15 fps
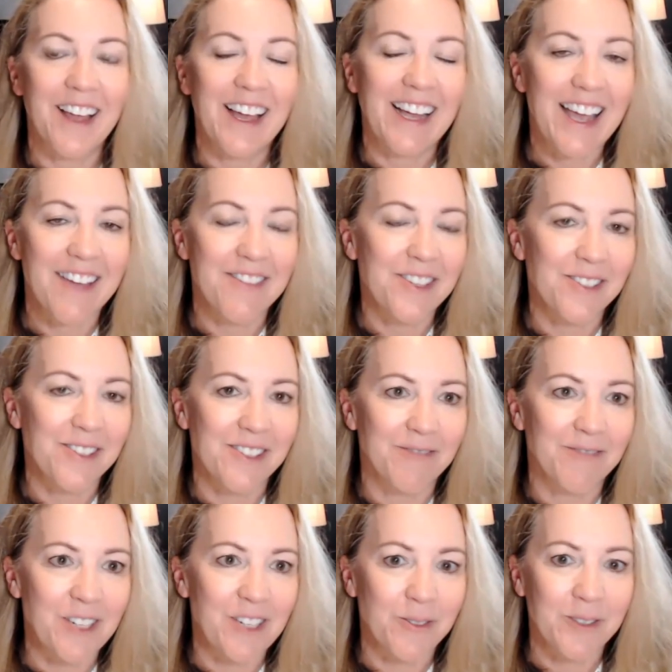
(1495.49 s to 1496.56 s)
I have those
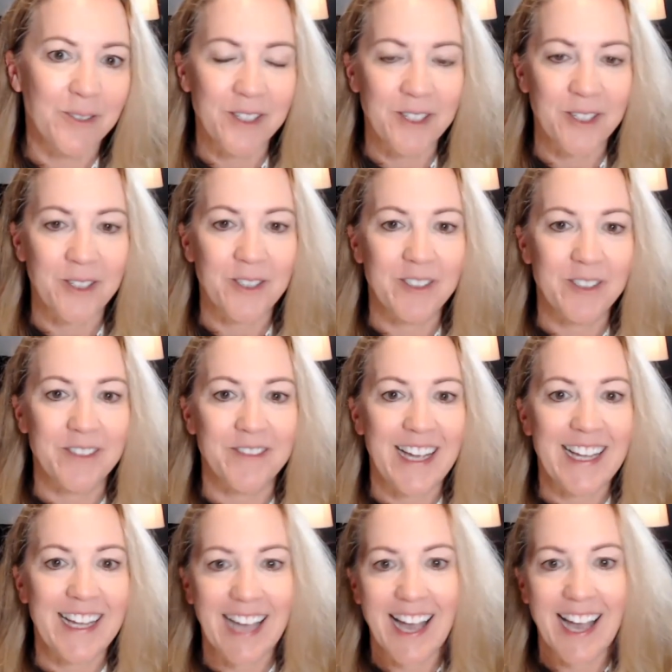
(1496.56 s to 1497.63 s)
rituals too of
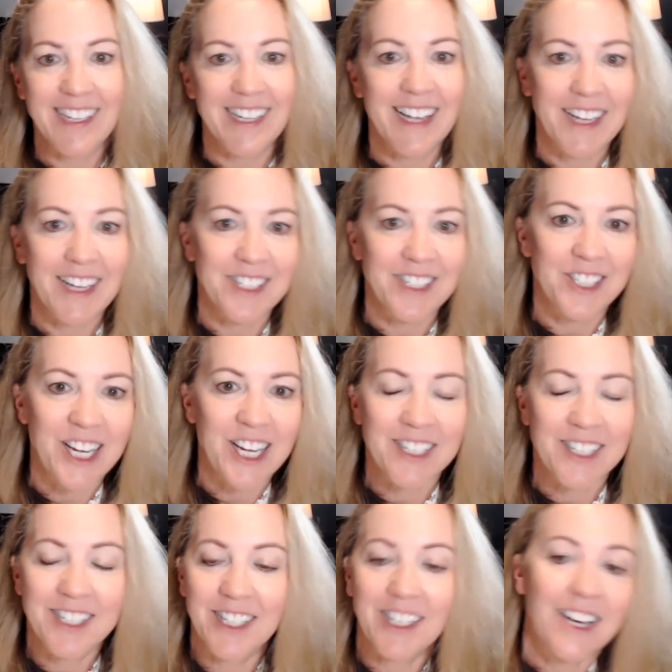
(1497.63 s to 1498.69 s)
like I change
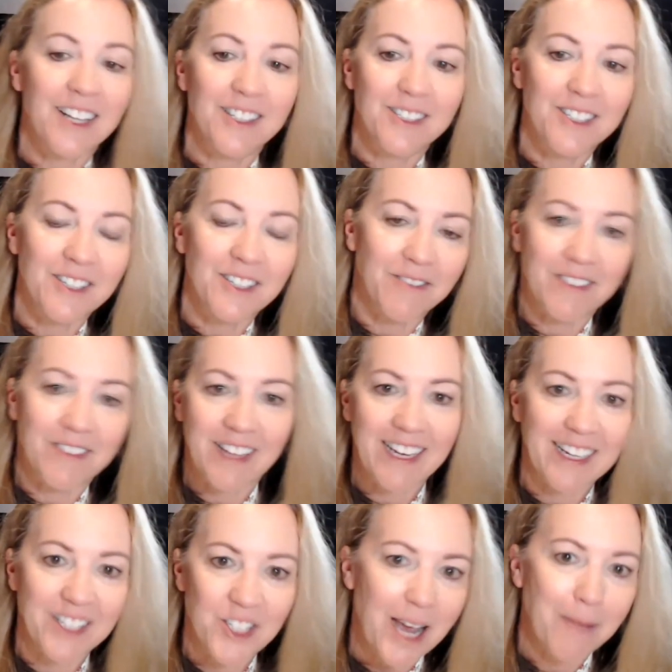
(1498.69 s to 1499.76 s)
the color of like a
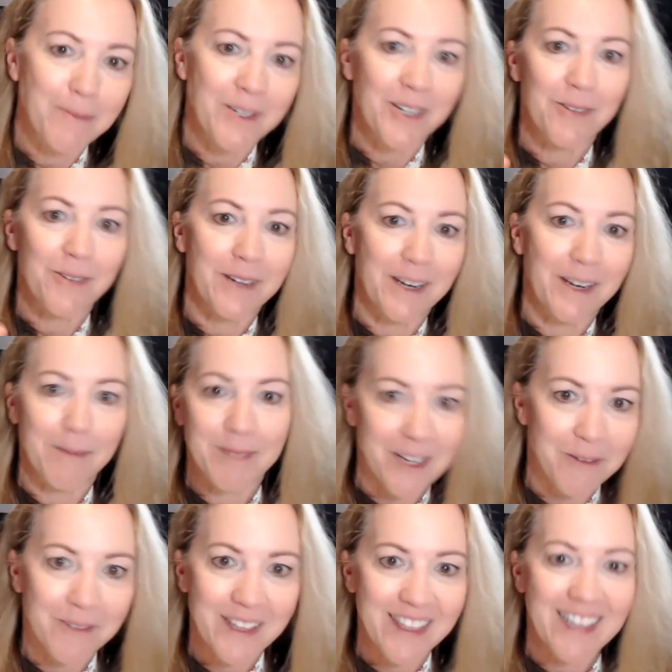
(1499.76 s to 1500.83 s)
chapter when I'm done
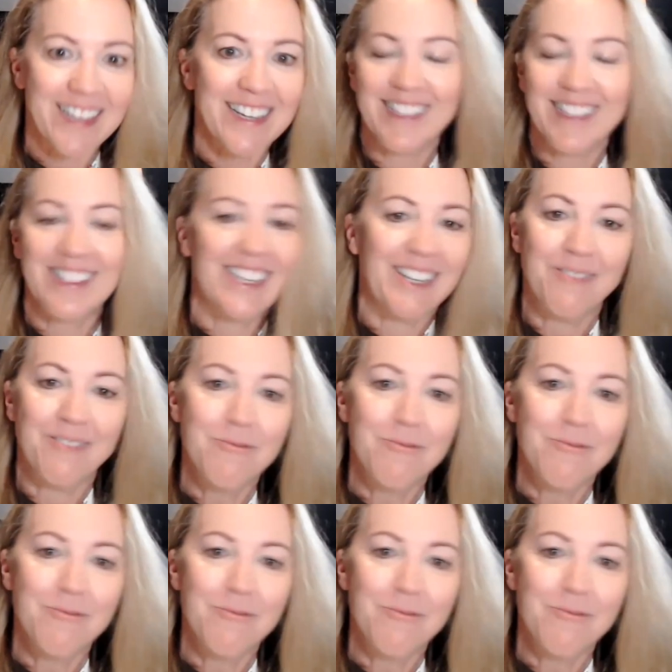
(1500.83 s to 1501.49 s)
with it, and it's like